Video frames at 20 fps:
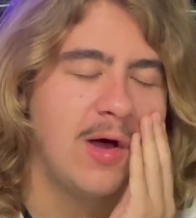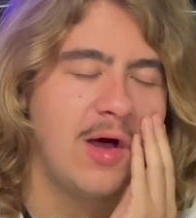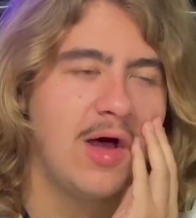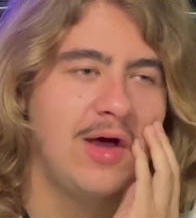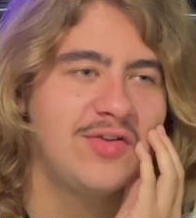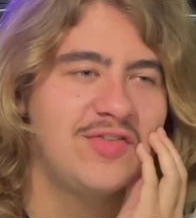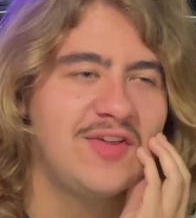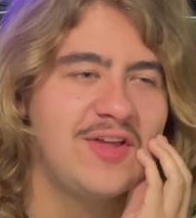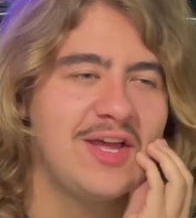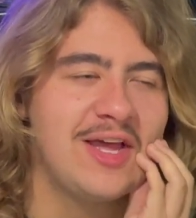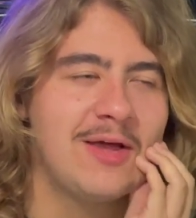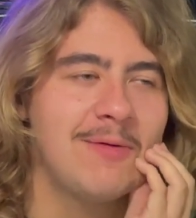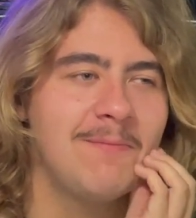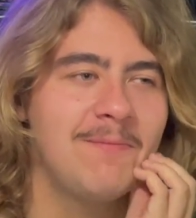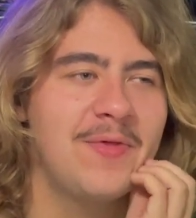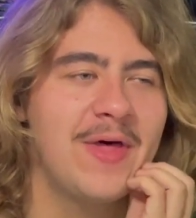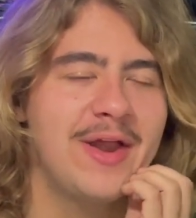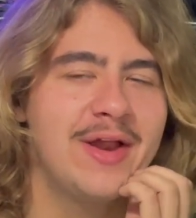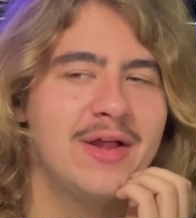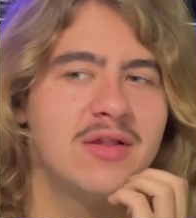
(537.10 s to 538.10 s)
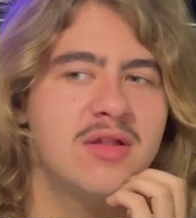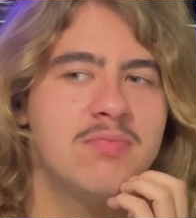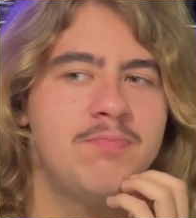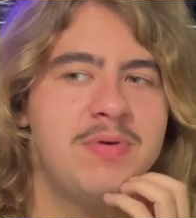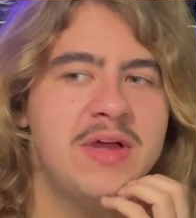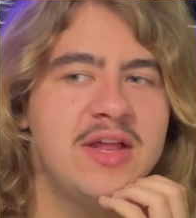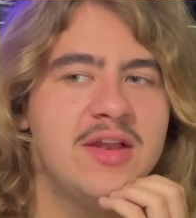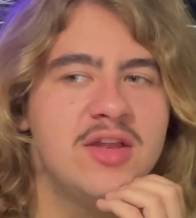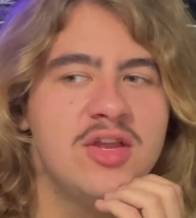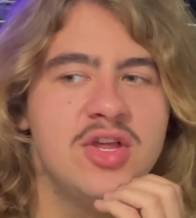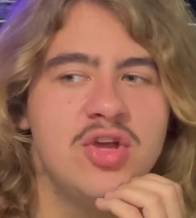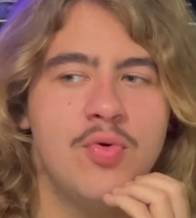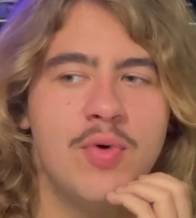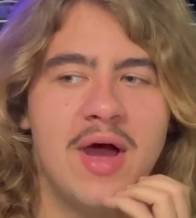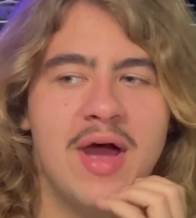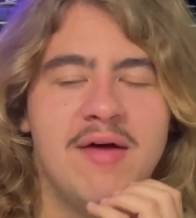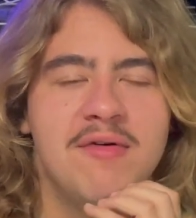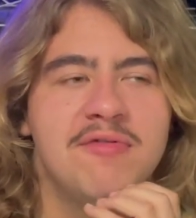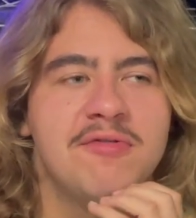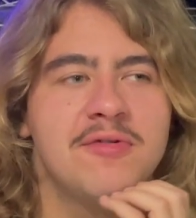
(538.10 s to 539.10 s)
A team that has beaten you
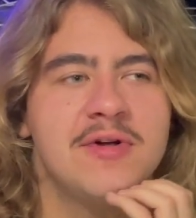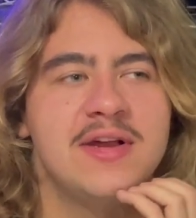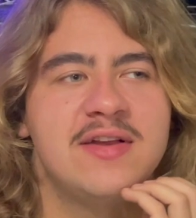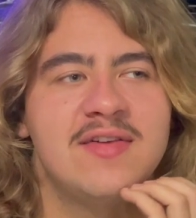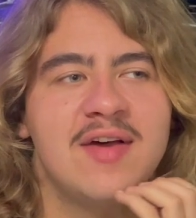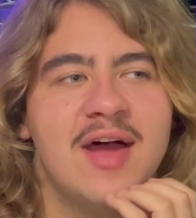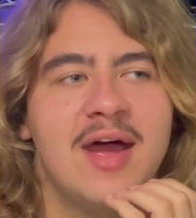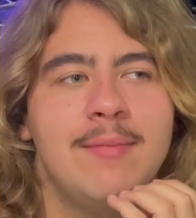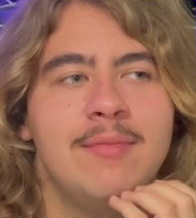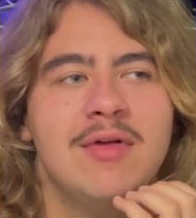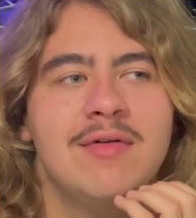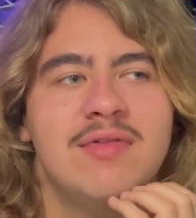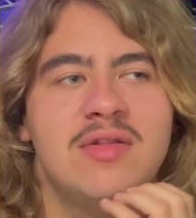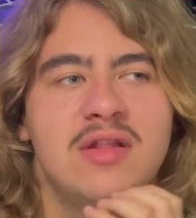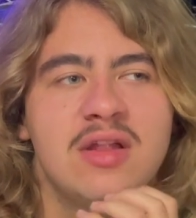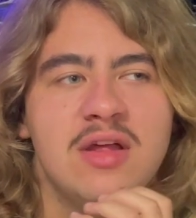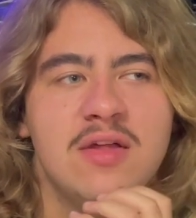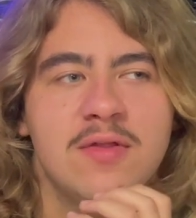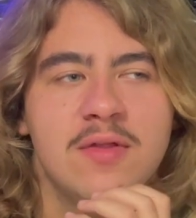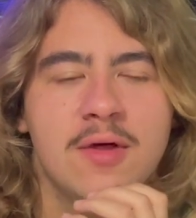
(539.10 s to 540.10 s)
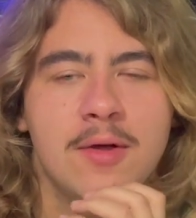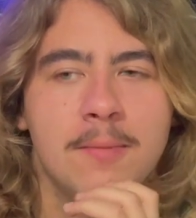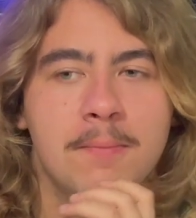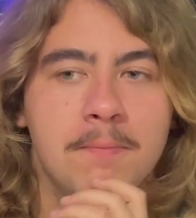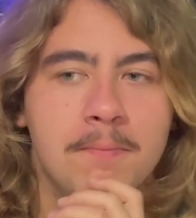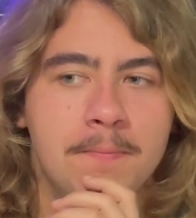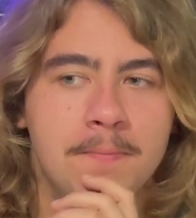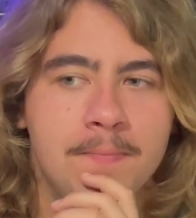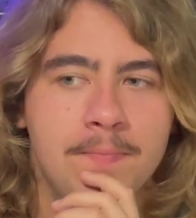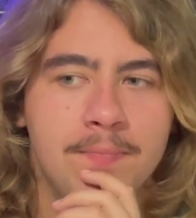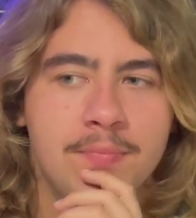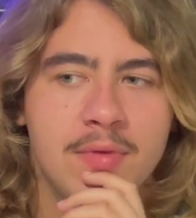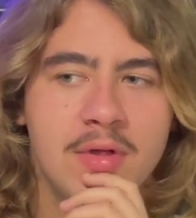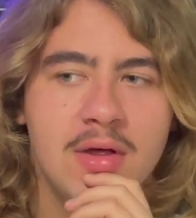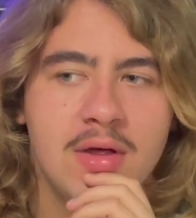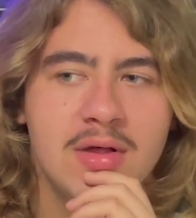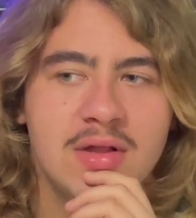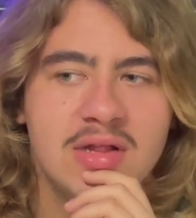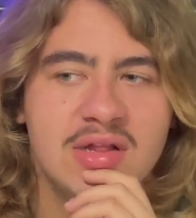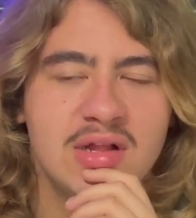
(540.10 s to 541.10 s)
every time you've seen them
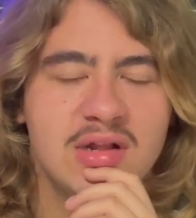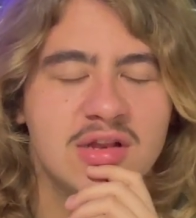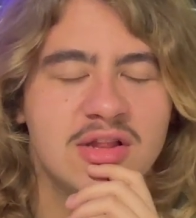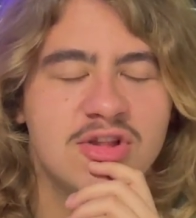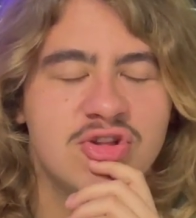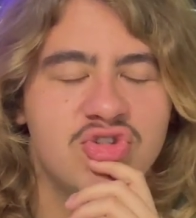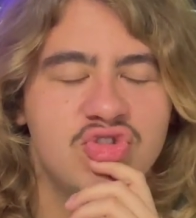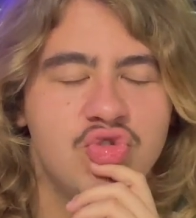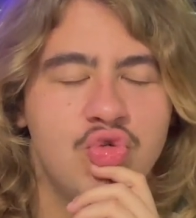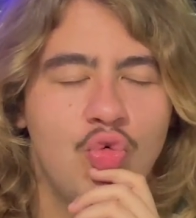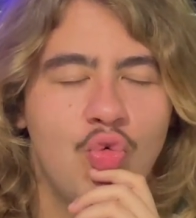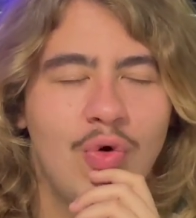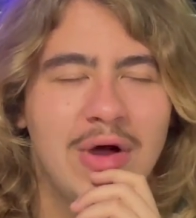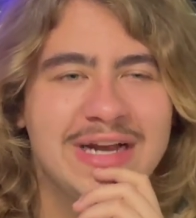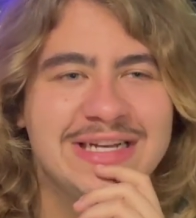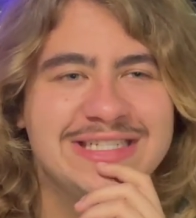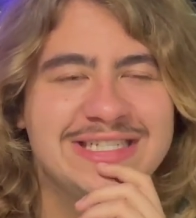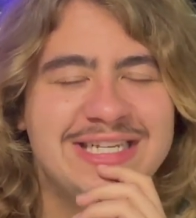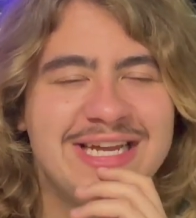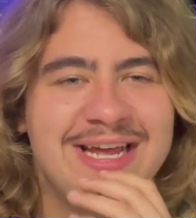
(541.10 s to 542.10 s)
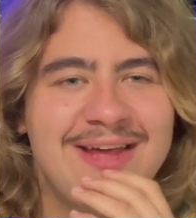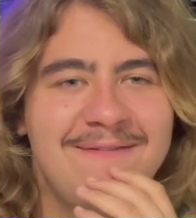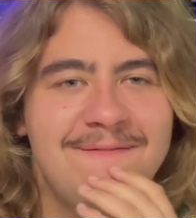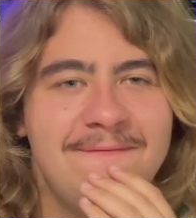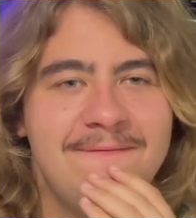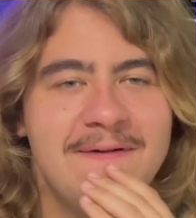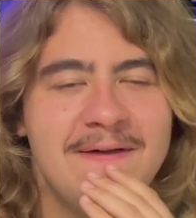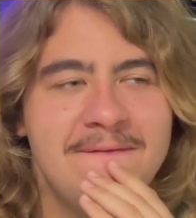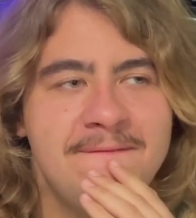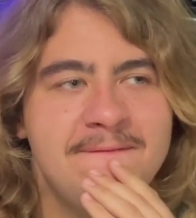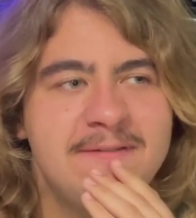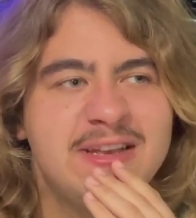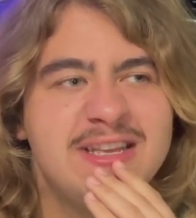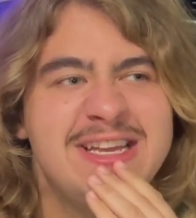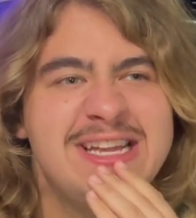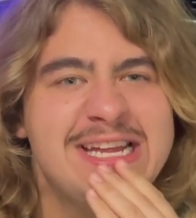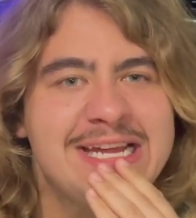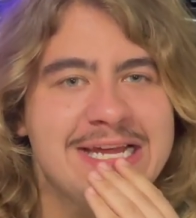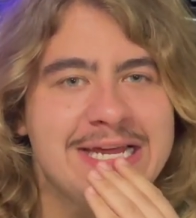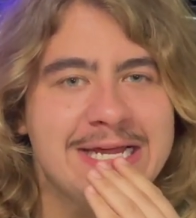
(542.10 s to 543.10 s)
since
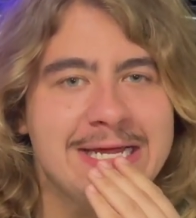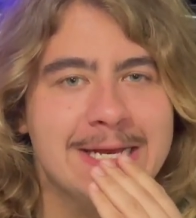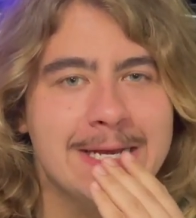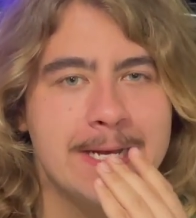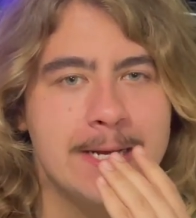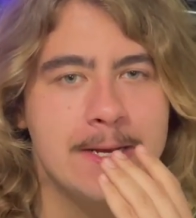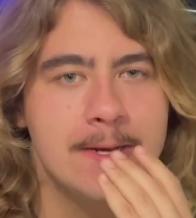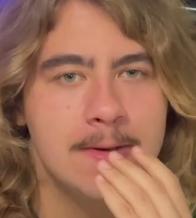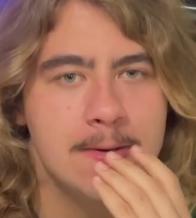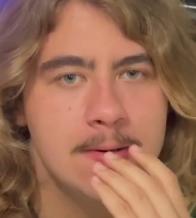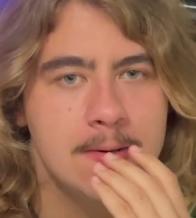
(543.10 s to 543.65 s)
2015.